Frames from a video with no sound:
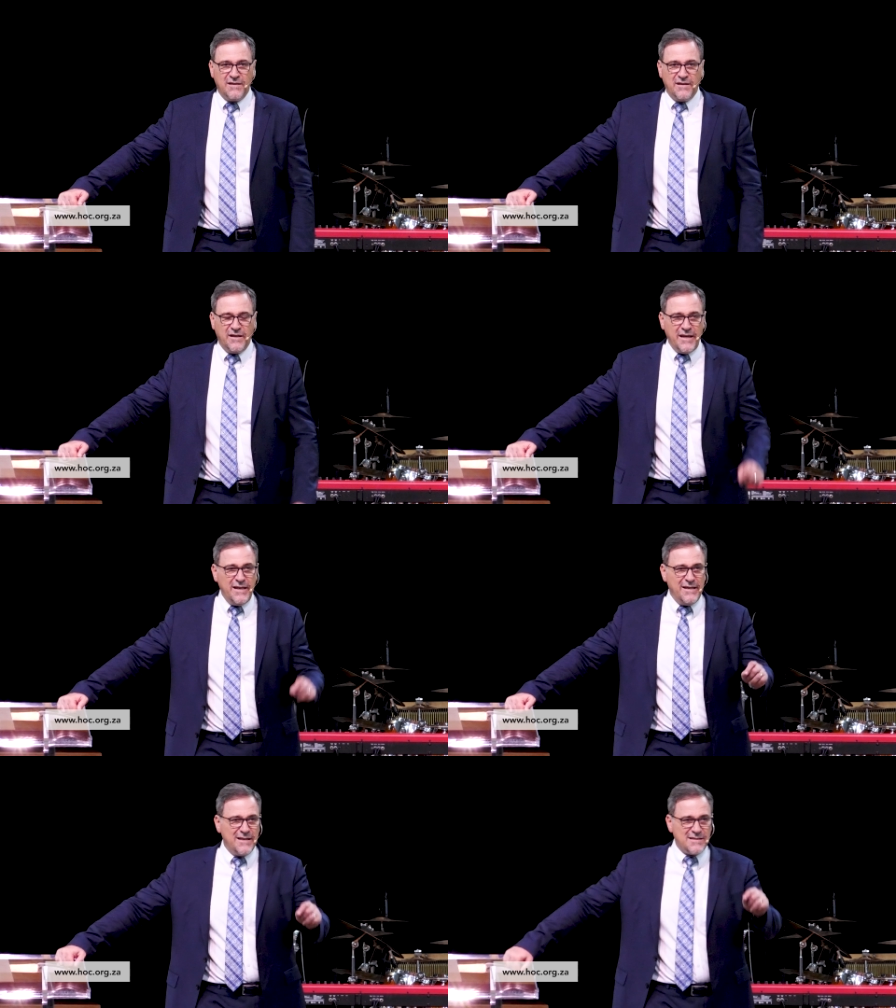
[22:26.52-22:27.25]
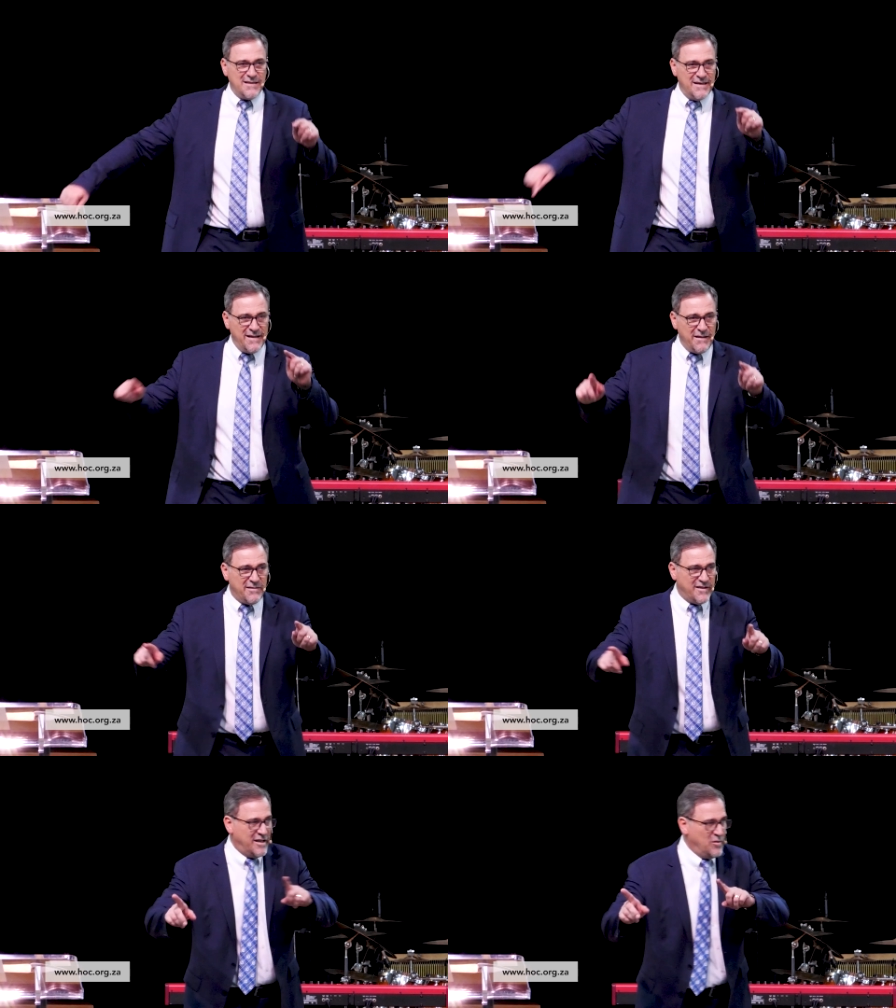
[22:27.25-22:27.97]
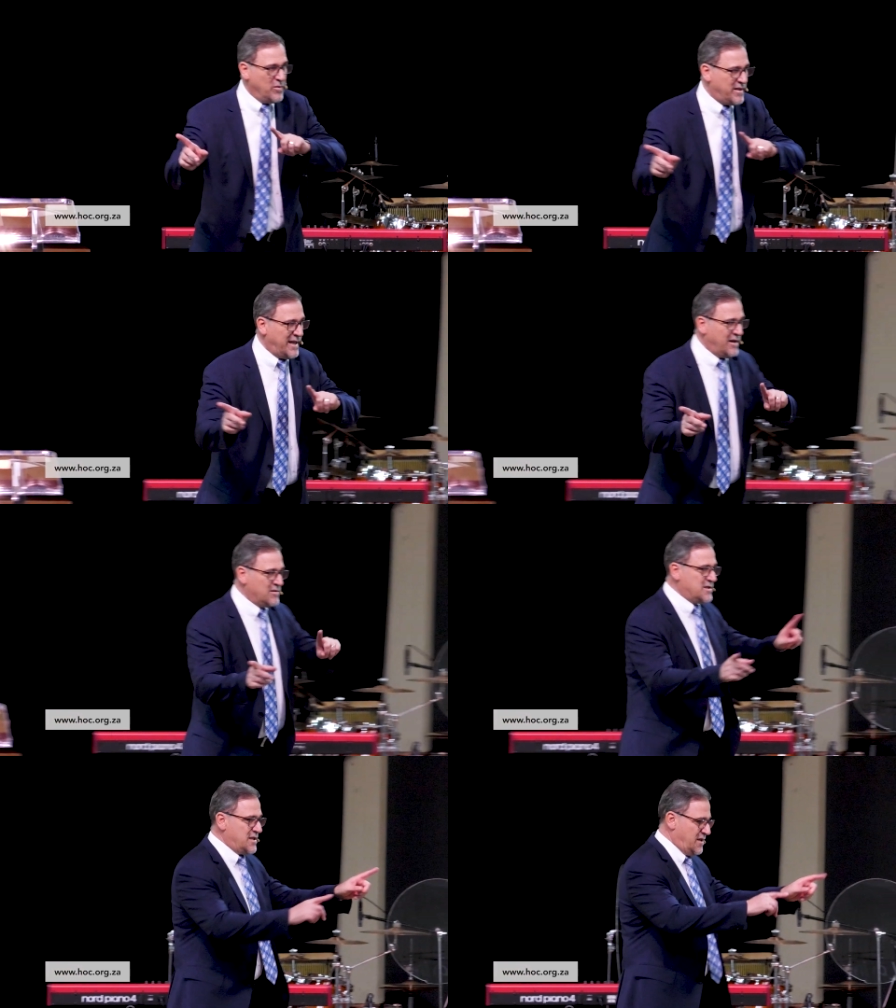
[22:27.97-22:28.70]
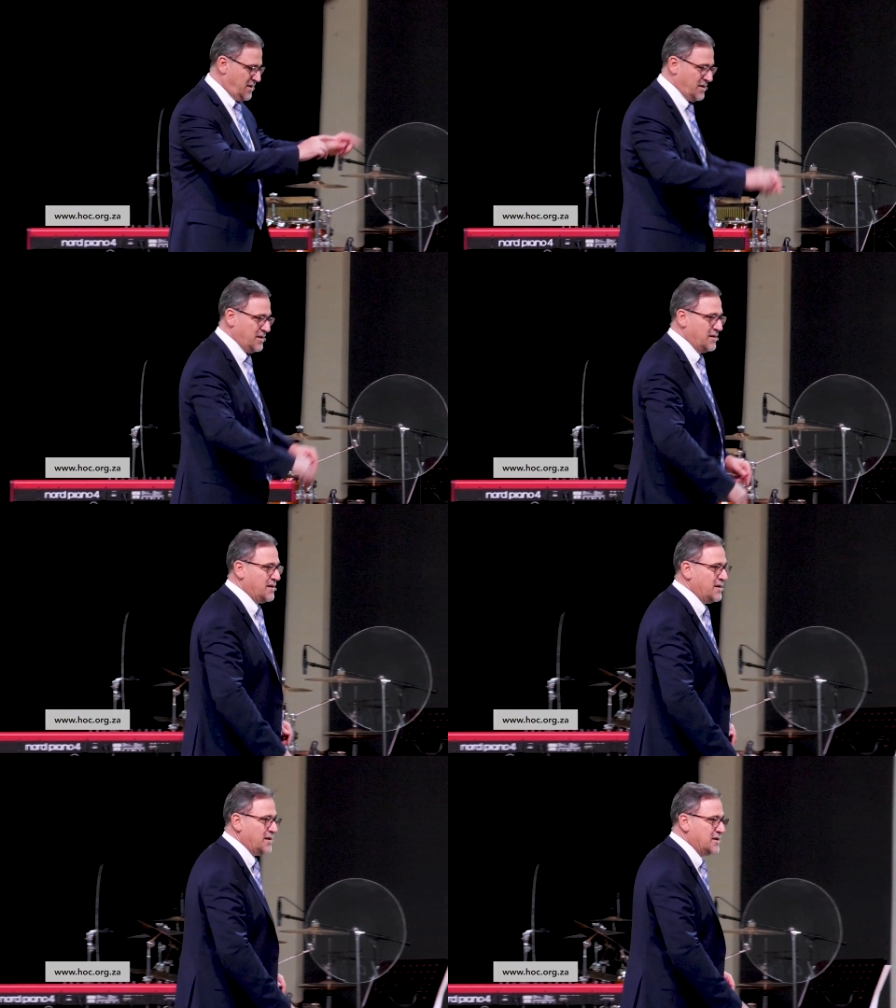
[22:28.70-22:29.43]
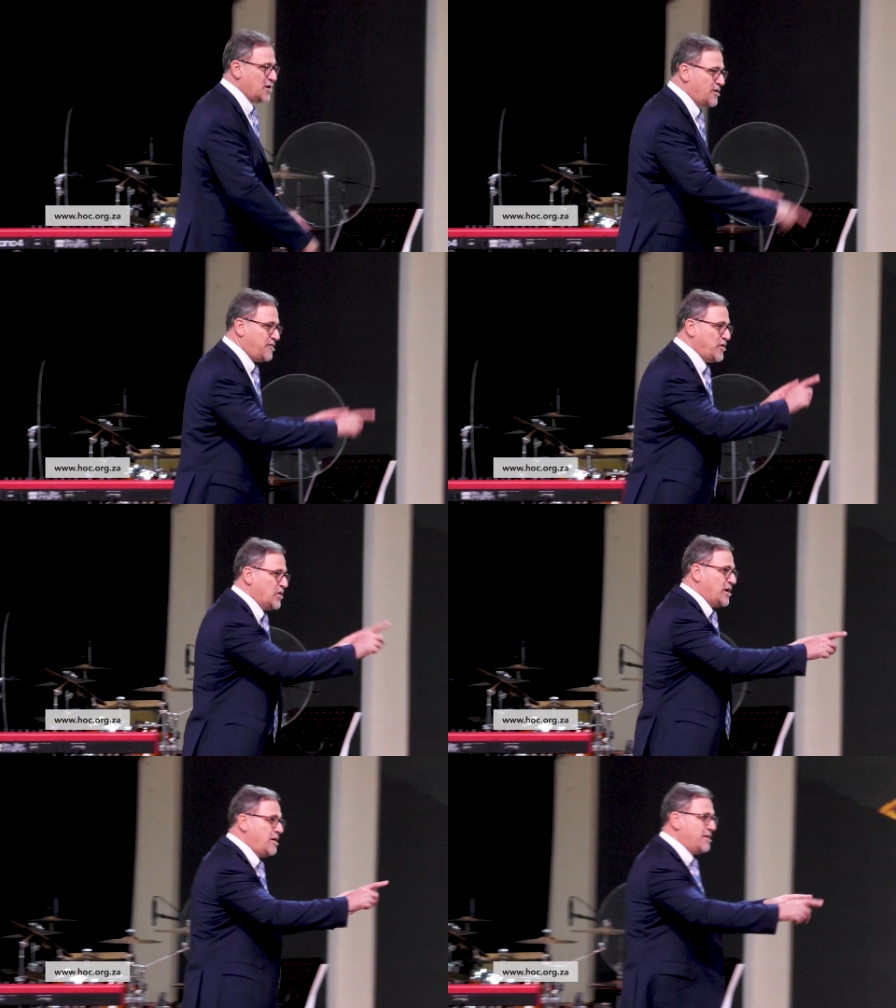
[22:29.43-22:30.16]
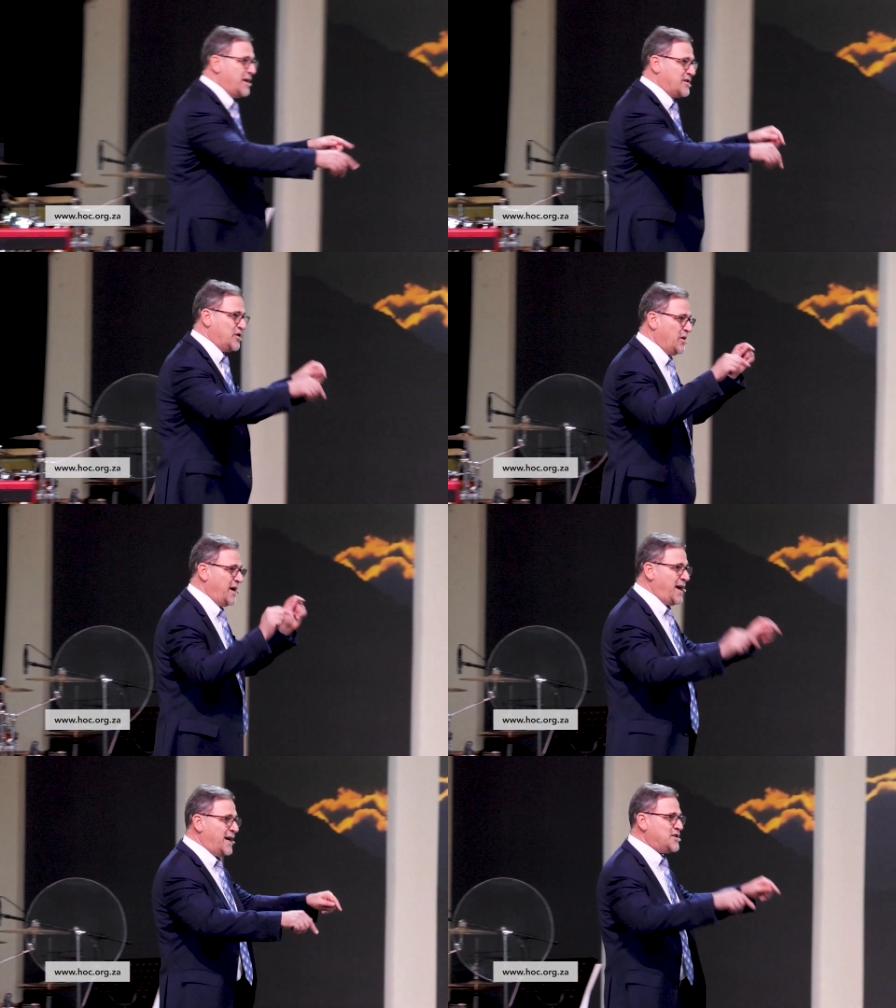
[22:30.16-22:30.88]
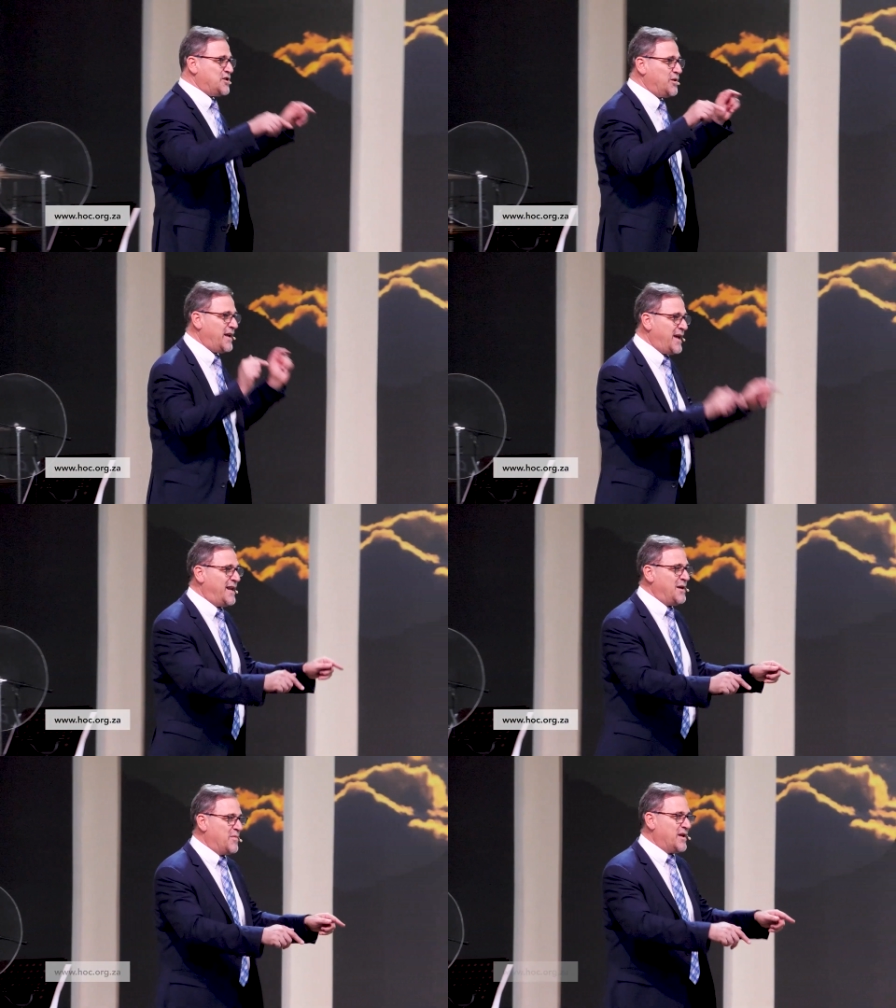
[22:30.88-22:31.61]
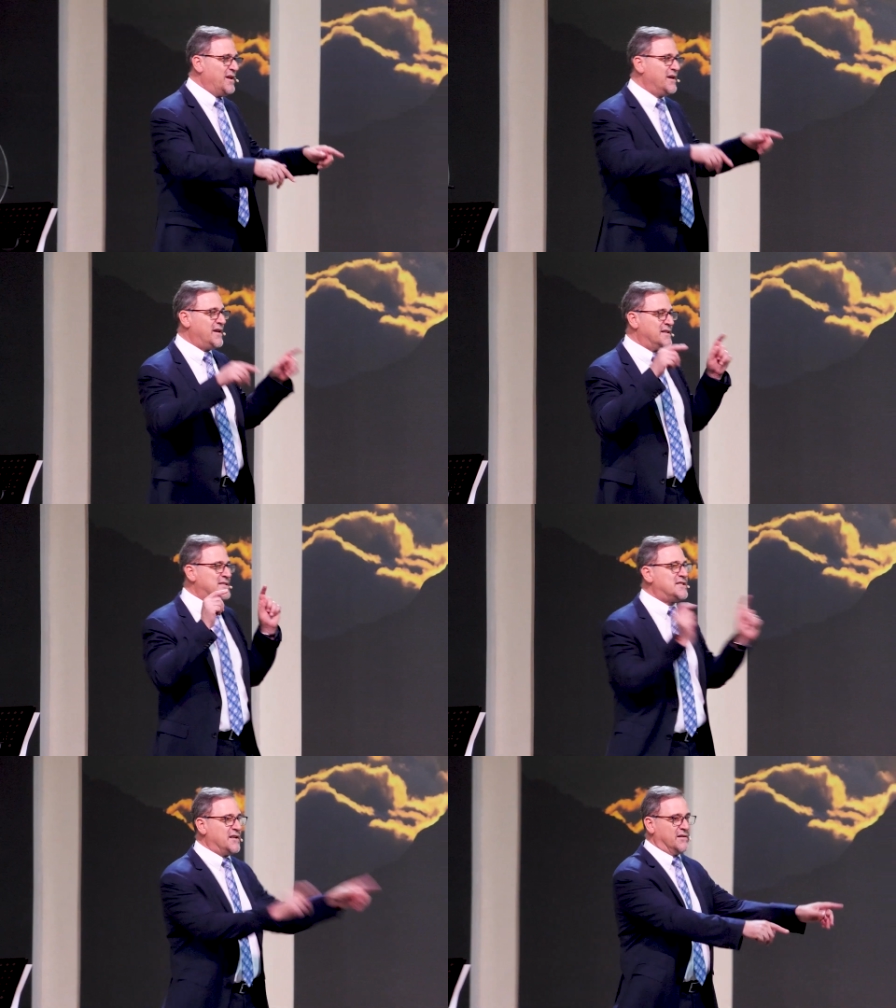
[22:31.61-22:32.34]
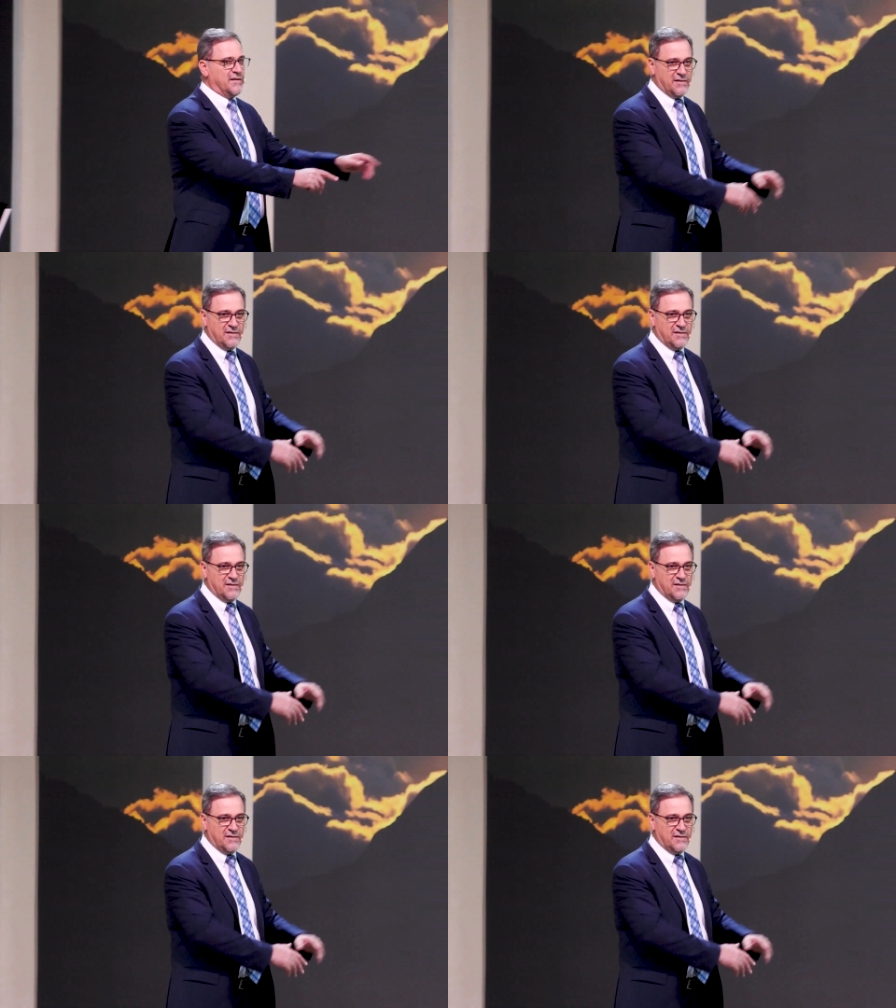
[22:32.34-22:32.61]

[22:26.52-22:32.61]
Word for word: He does nothing without sin. So if you know that, your actual enemy is sin.